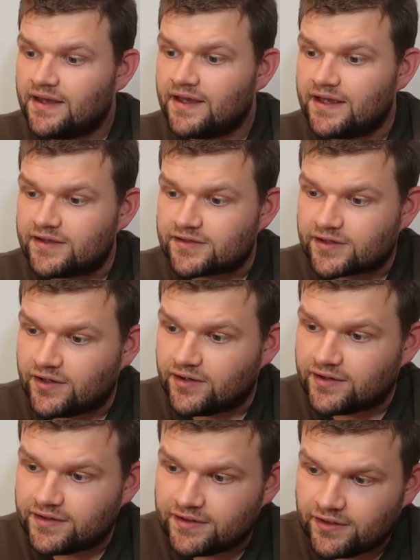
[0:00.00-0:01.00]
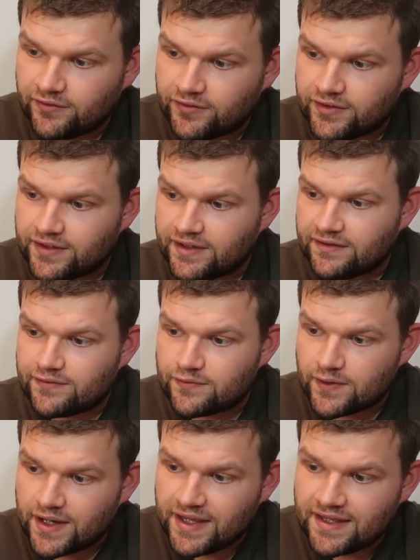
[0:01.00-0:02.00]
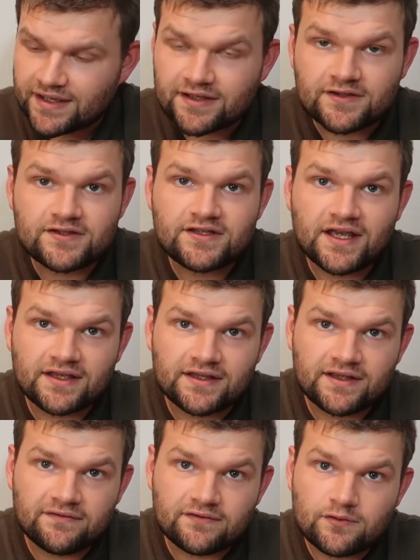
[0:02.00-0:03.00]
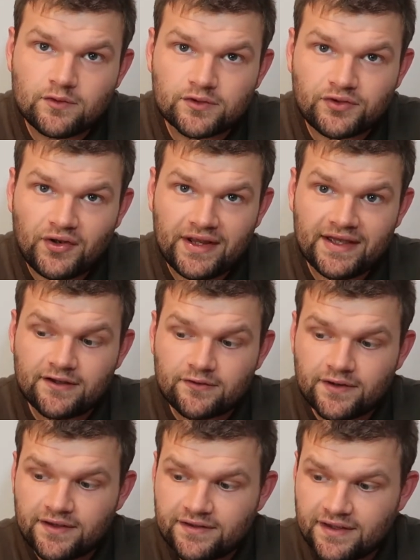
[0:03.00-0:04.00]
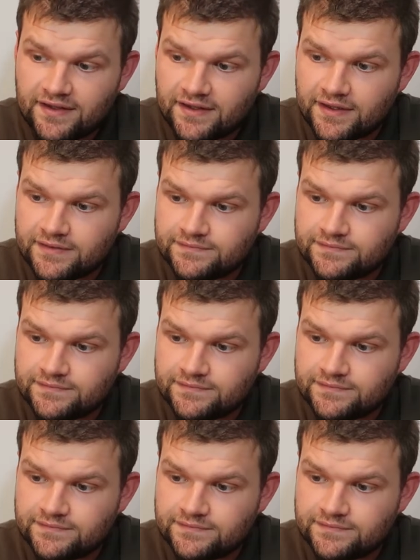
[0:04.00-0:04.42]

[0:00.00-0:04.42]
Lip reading: It's got 93 consecutive quarterly increases.